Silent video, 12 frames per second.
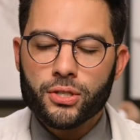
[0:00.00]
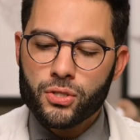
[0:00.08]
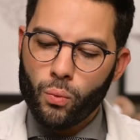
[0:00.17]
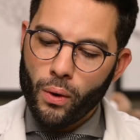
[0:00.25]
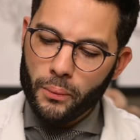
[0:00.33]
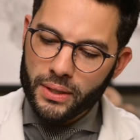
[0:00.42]
So
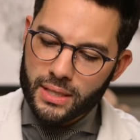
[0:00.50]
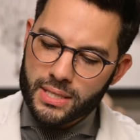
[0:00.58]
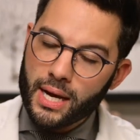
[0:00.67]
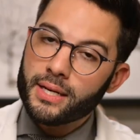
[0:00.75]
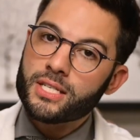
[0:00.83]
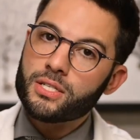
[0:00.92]
when we
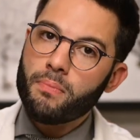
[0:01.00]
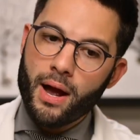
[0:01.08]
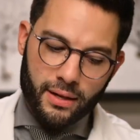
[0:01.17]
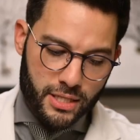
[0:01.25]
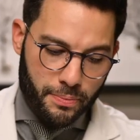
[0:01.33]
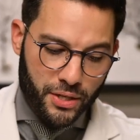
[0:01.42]
design a smile,
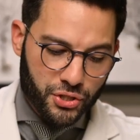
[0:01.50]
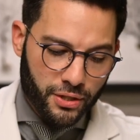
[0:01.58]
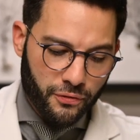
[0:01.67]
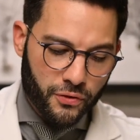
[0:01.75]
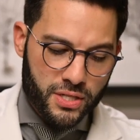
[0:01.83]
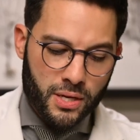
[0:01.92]
especially
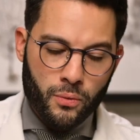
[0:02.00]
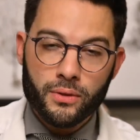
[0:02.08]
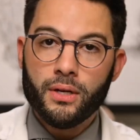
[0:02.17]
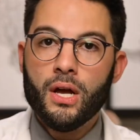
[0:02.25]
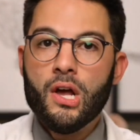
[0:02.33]
for someone